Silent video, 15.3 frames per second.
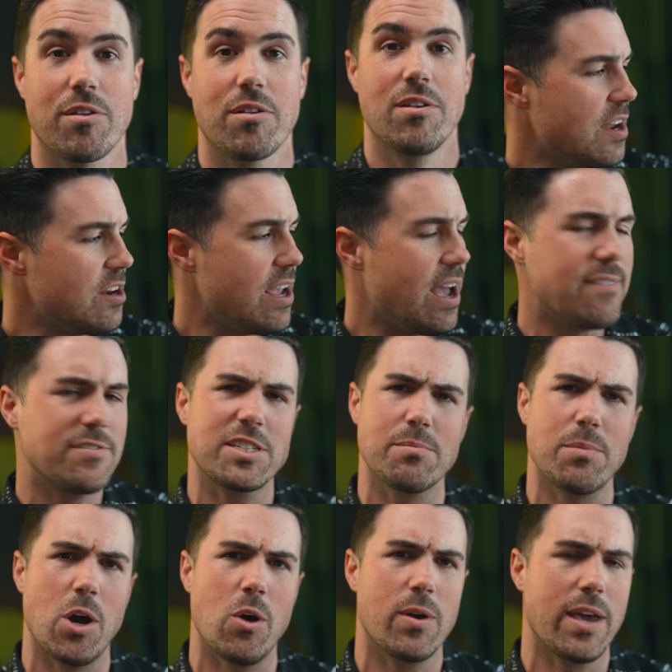But then you have
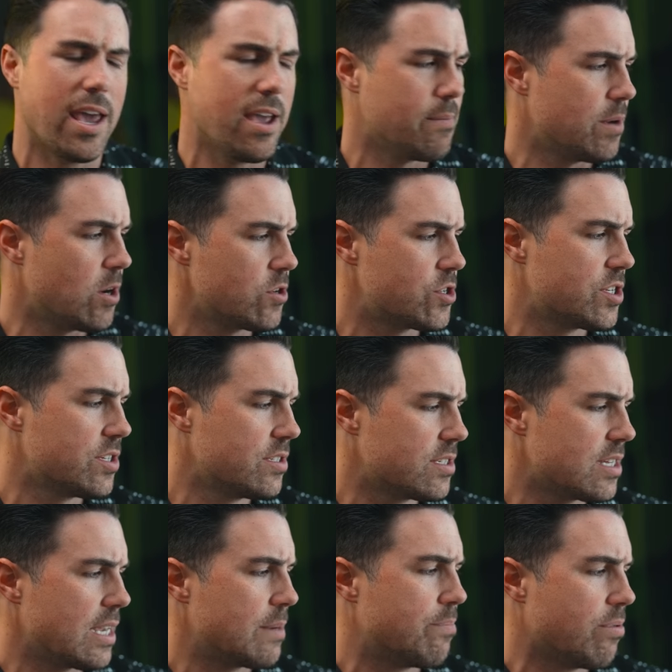some okay emotions
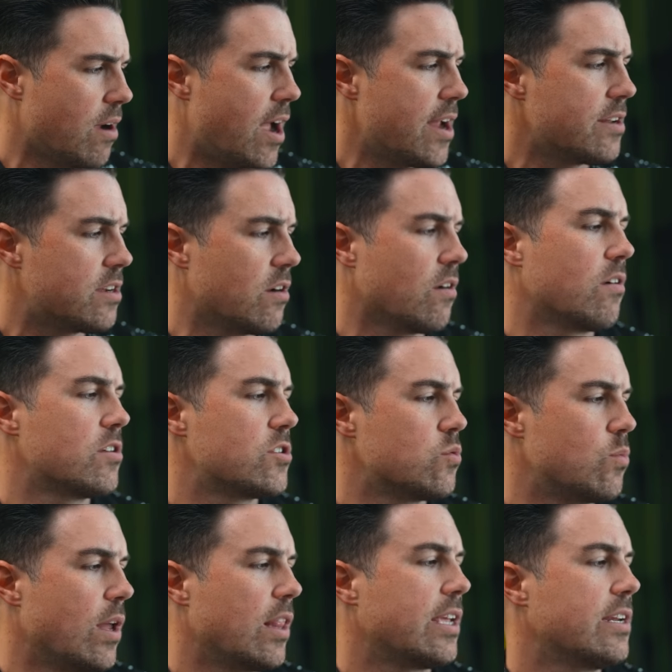like pride, courage,
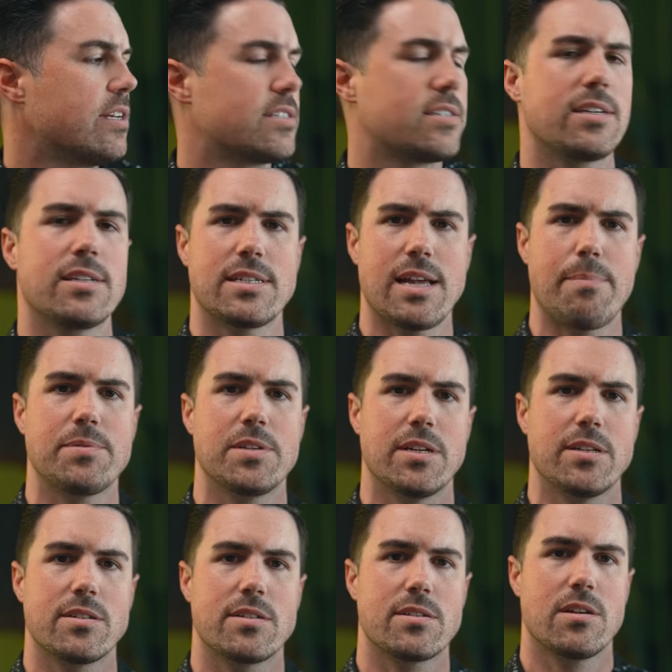willingness,
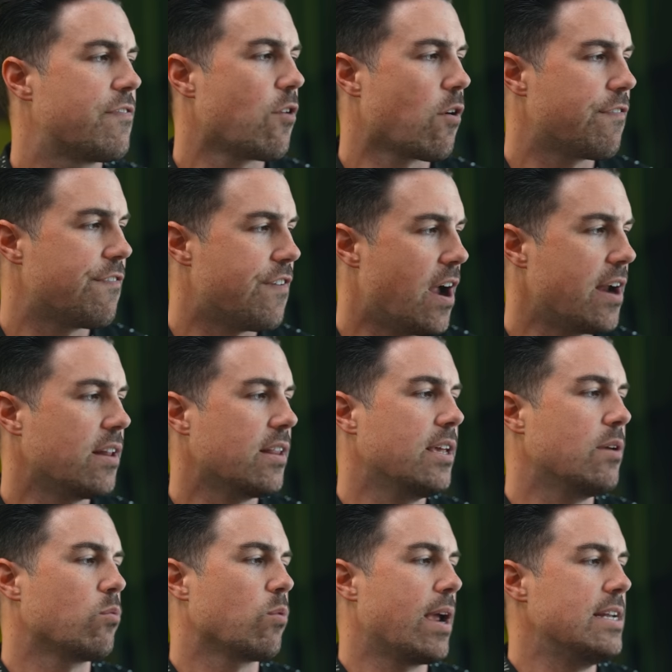acceptance, before
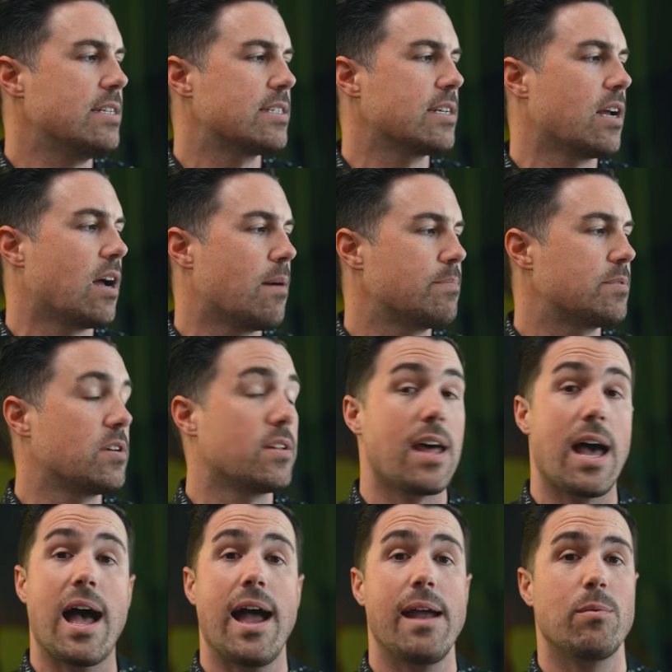finally raising up to the
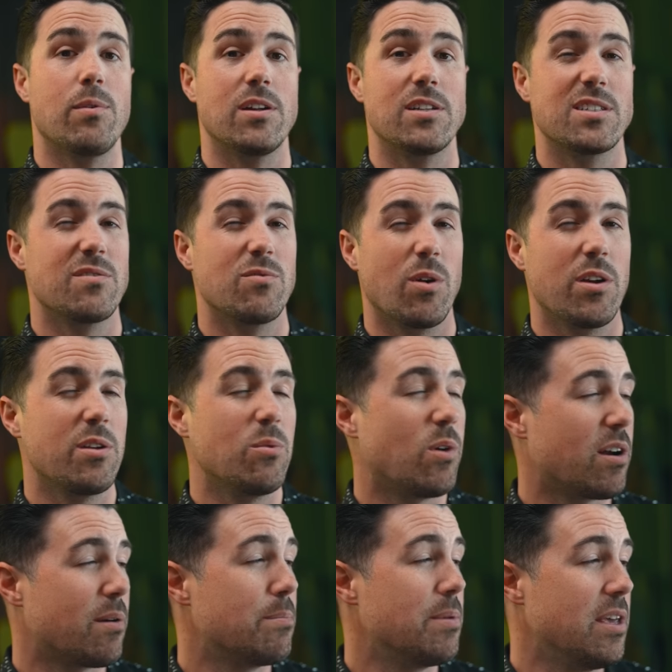high ones of where you
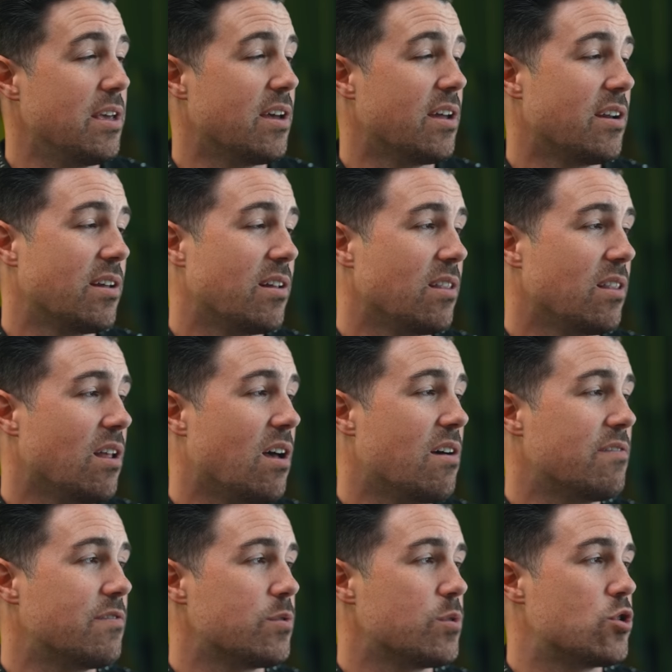want to be in:
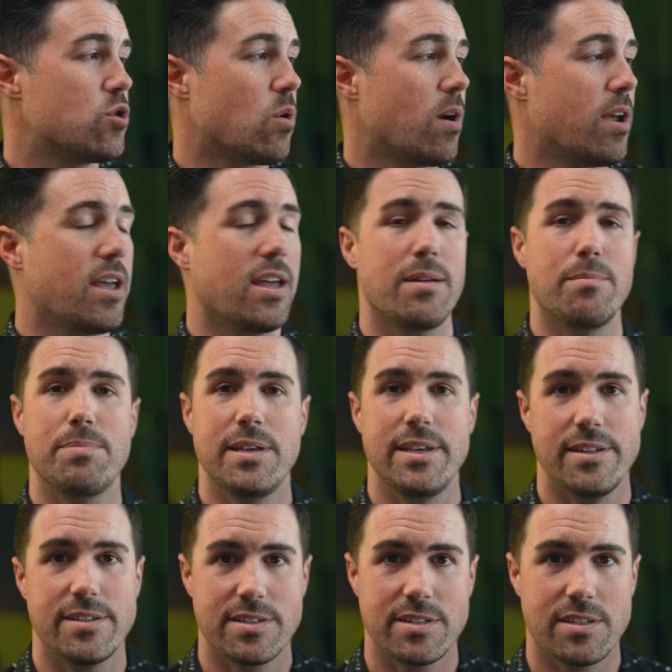love, joy, and
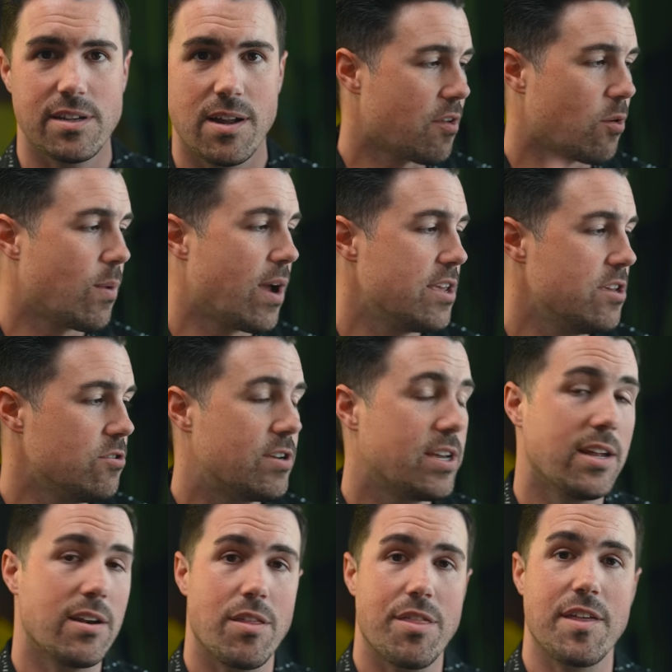peace. Another way you
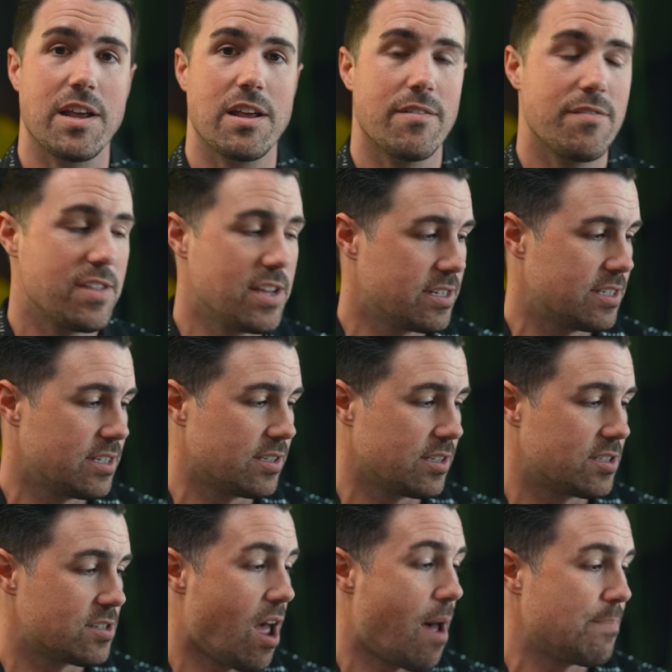can think of this is a
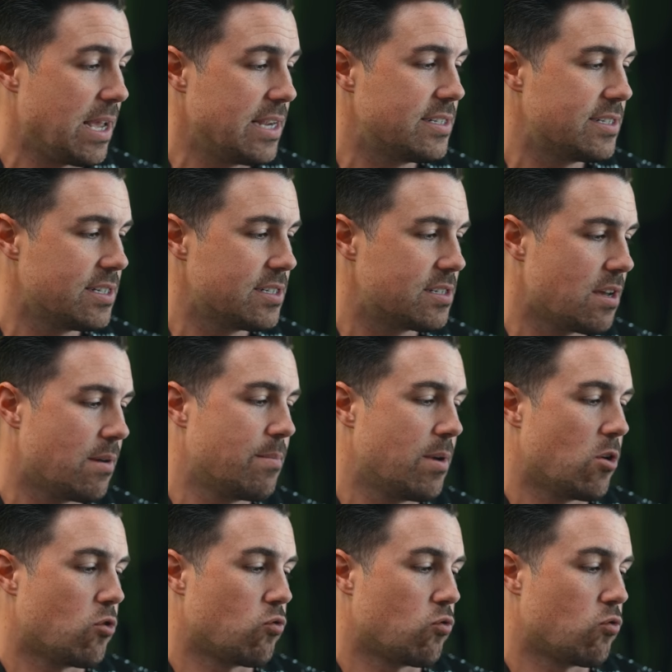stoplight system.